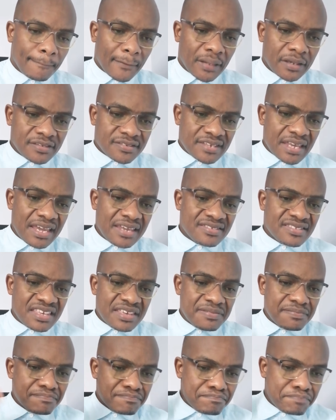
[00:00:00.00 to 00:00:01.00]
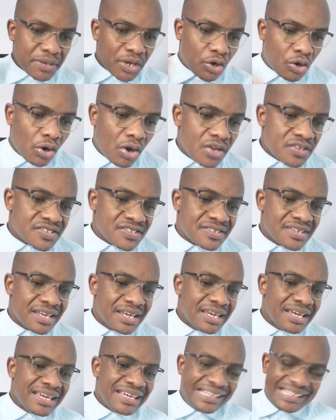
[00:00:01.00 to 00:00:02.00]
He says, because
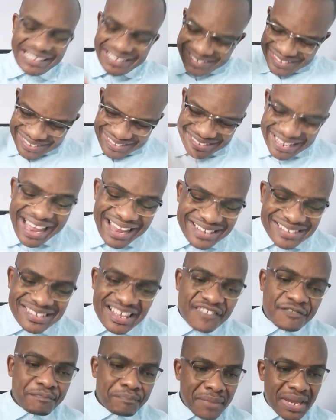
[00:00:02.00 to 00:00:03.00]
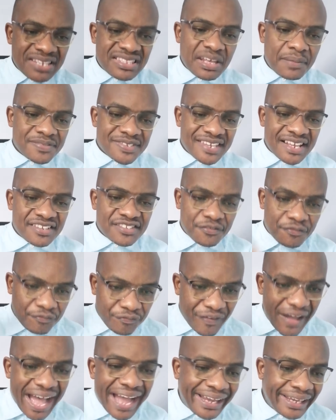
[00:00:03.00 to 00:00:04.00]
his sons have made themselves
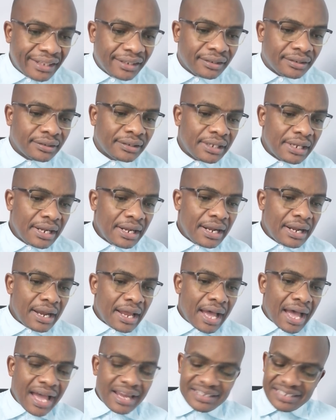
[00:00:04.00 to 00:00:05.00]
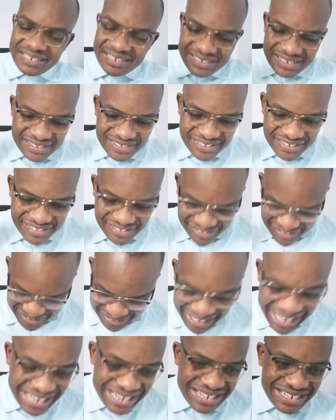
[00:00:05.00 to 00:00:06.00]
vile and he
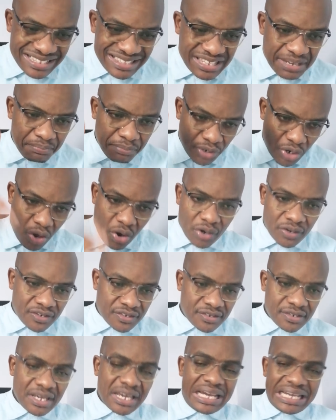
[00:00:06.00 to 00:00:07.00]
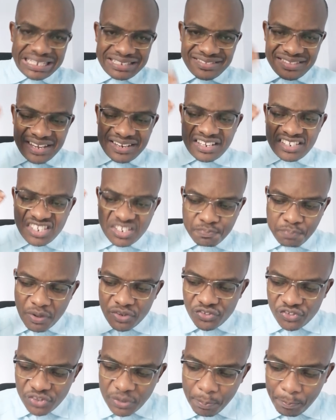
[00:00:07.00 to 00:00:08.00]
restrained them not, is the
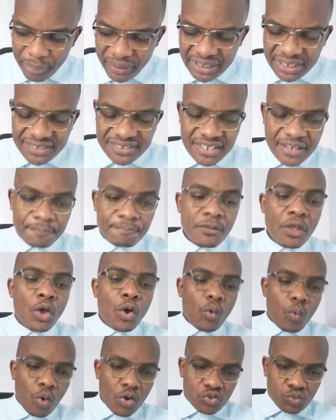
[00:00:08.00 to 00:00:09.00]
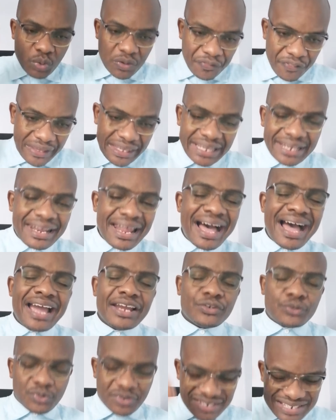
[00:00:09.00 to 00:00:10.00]
responsibility was with Eli
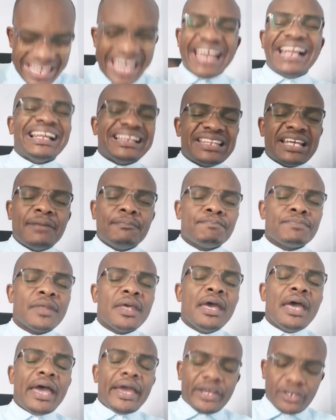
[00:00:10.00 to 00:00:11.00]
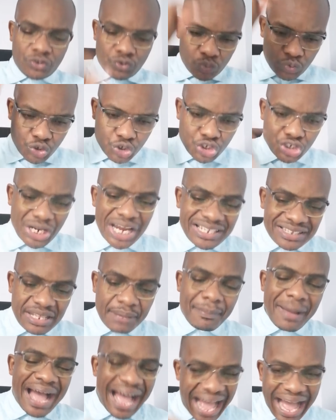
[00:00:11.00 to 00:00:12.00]
to tell them and to shut
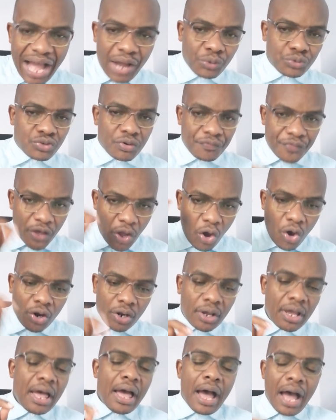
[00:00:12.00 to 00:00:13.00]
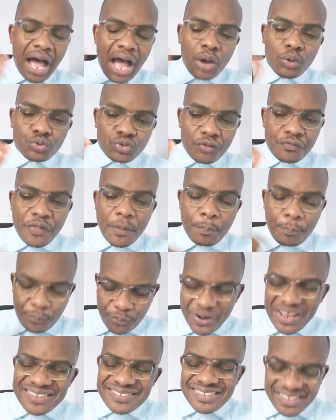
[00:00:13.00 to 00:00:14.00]
them out of the
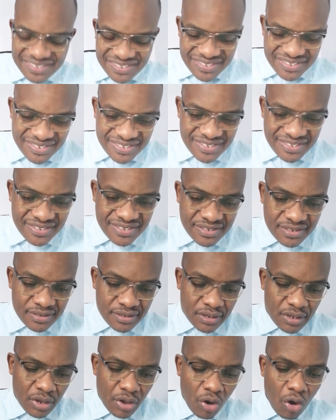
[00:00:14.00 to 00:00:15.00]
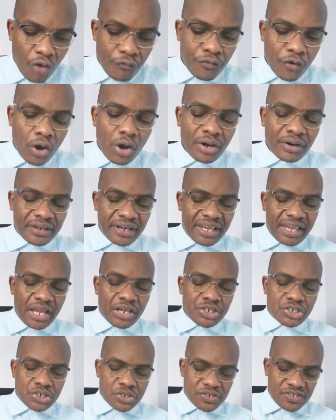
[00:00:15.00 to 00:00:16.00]
presence of
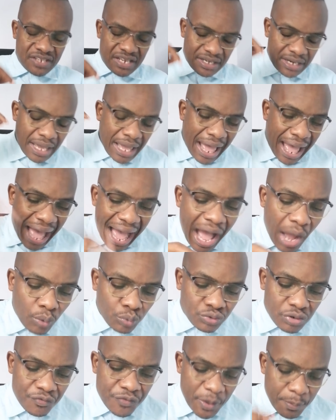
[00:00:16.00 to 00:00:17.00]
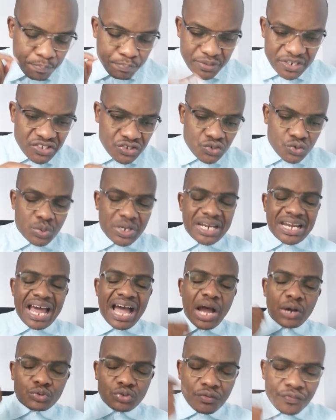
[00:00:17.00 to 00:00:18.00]
congregations and out of the priesthood and
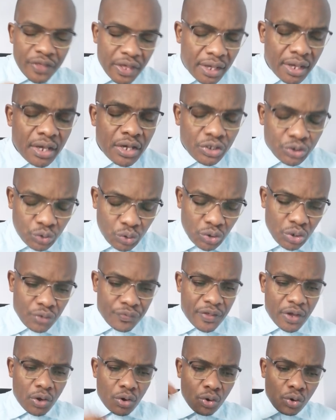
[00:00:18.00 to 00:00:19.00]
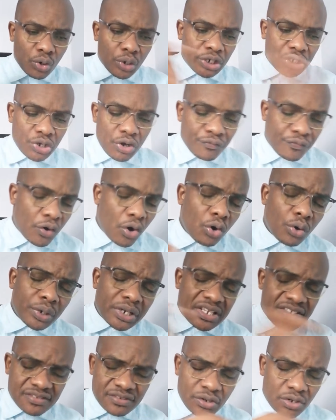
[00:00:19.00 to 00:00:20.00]
out of the, you know, the holy of
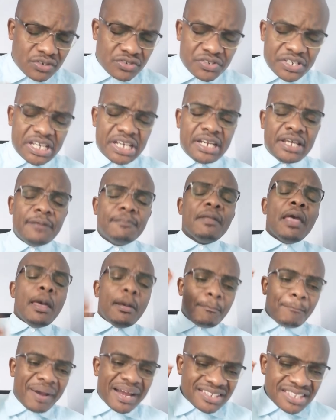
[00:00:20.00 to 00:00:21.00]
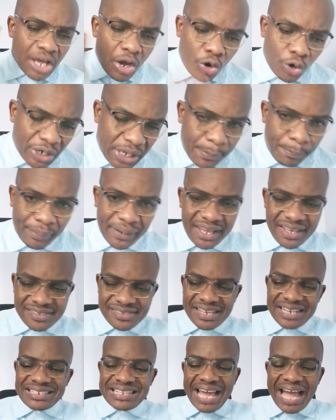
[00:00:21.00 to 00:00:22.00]
holies, not really, but the holy
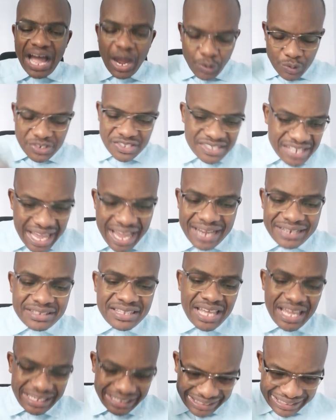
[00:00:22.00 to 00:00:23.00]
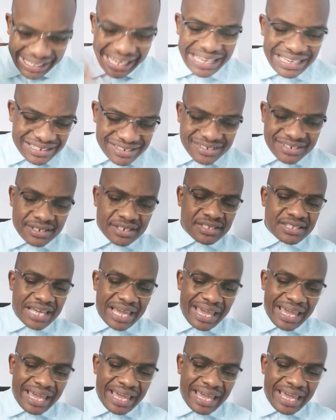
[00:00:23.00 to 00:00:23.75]
place and the outside, the gate, the